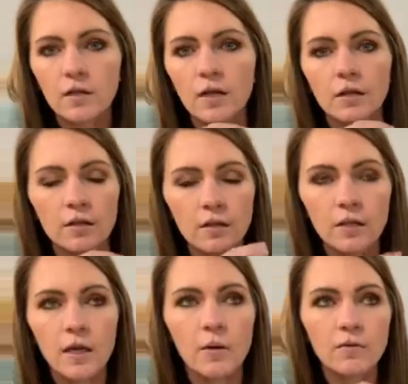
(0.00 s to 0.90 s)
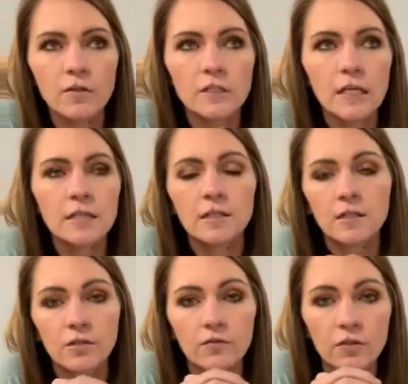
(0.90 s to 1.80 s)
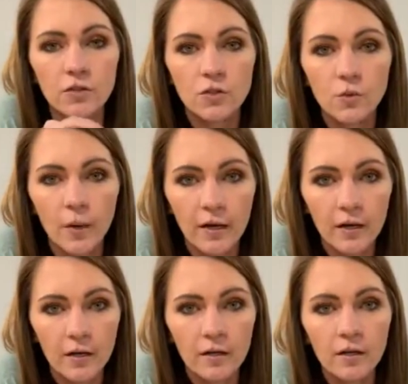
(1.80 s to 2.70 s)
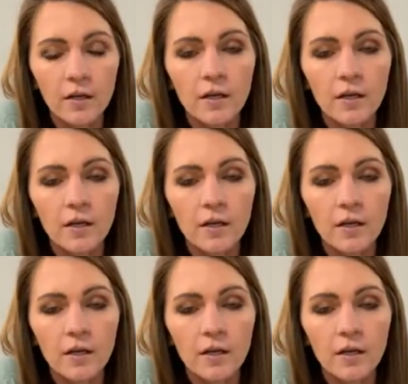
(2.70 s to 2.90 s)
and then however it takes to get your first square.